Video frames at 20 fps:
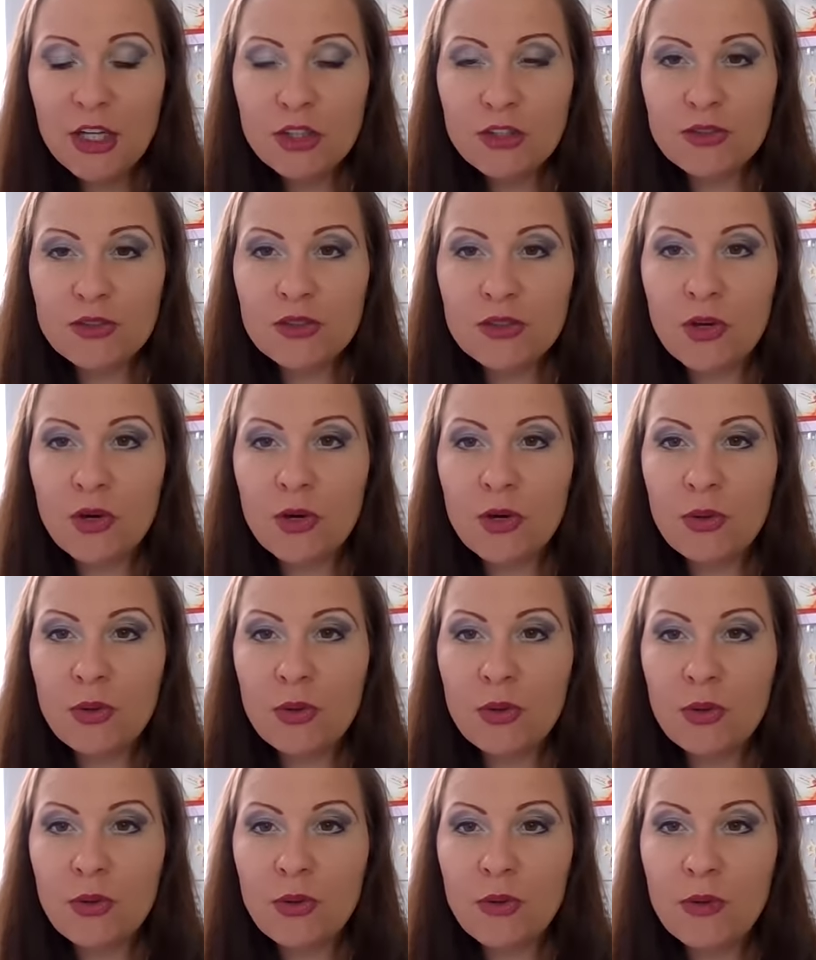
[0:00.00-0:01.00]

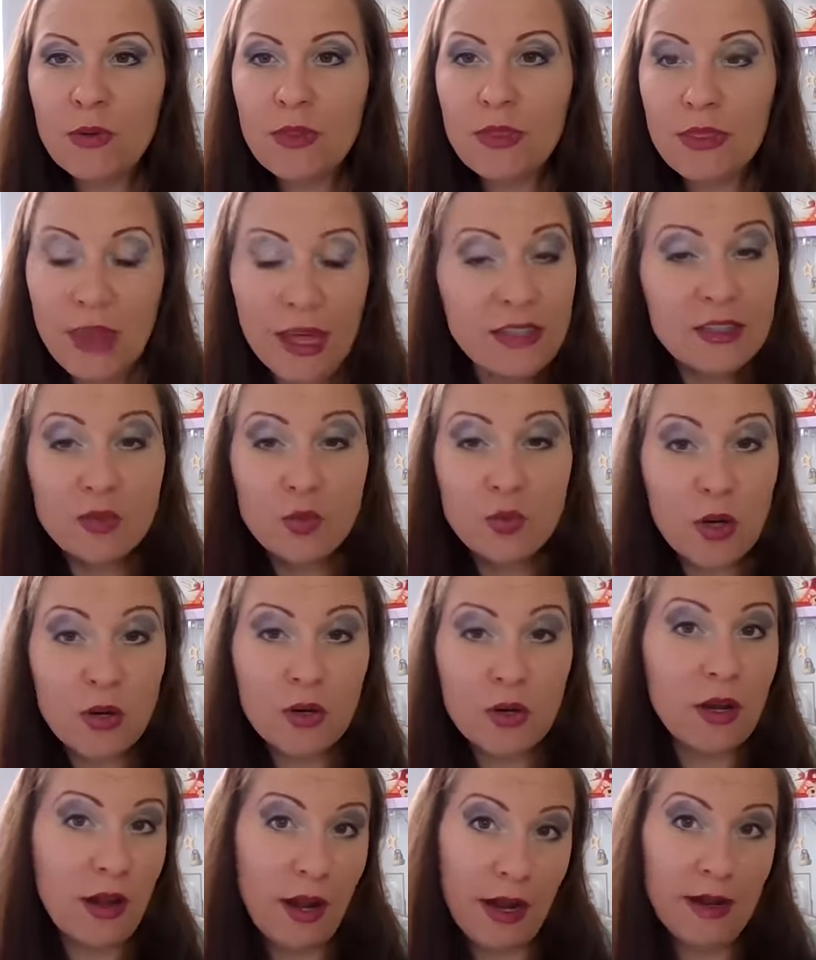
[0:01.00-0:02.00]
So that's
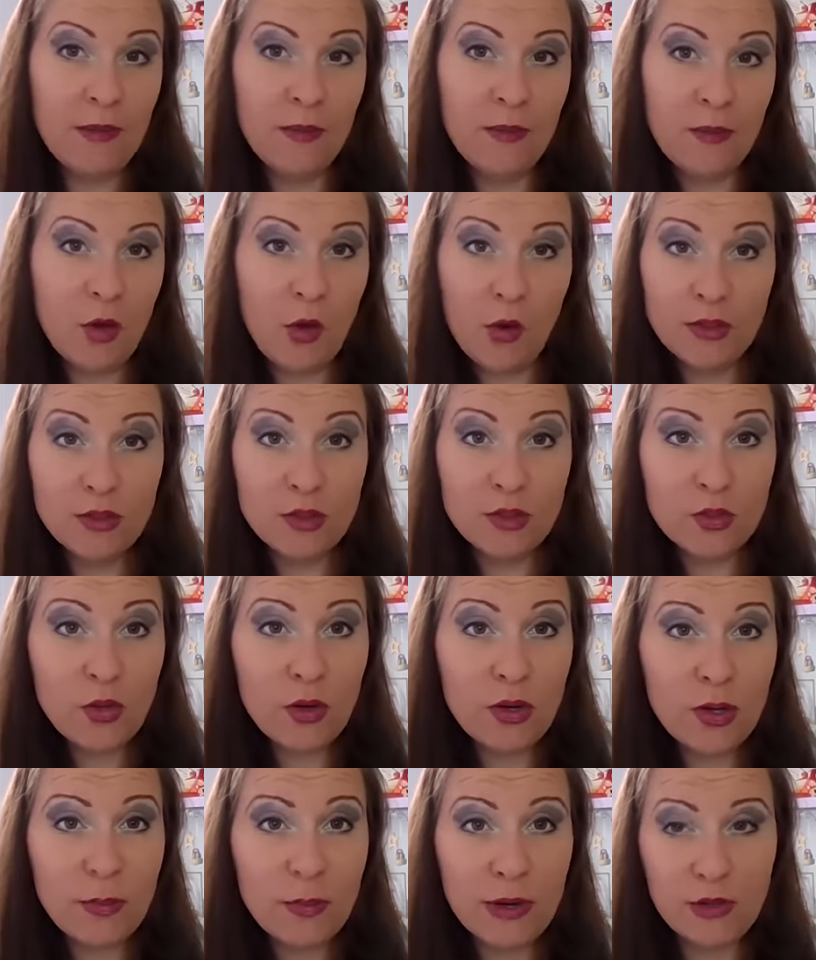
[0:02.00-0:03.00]
what I'm going to
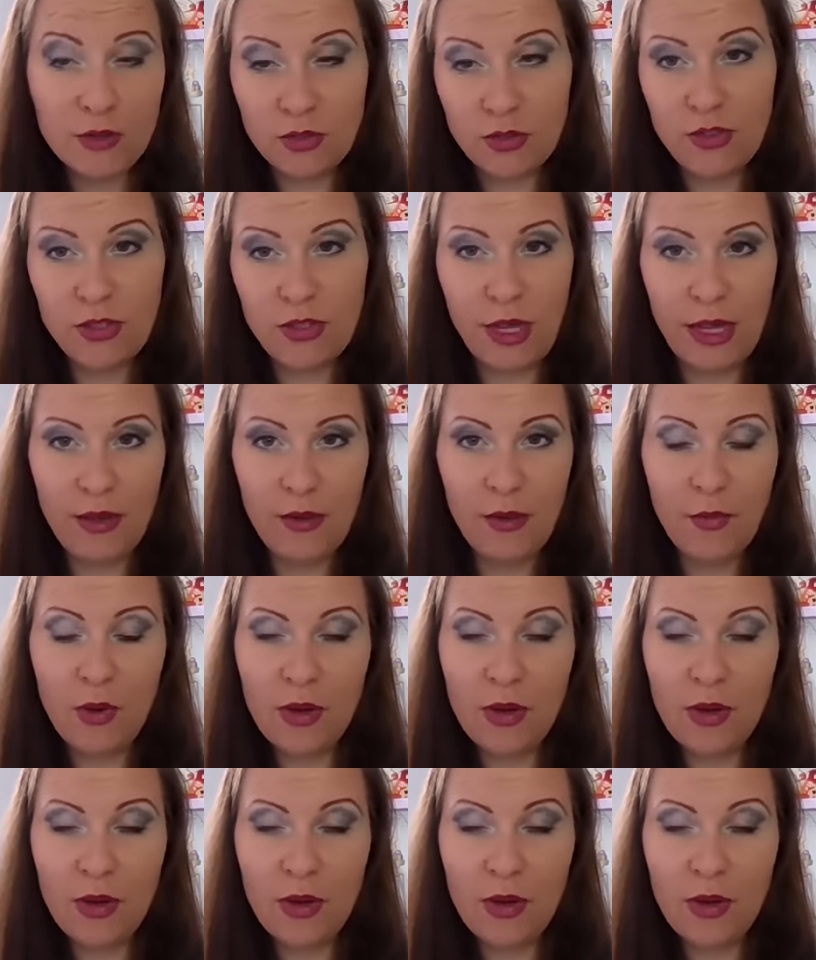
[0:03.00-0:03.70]
talk about today.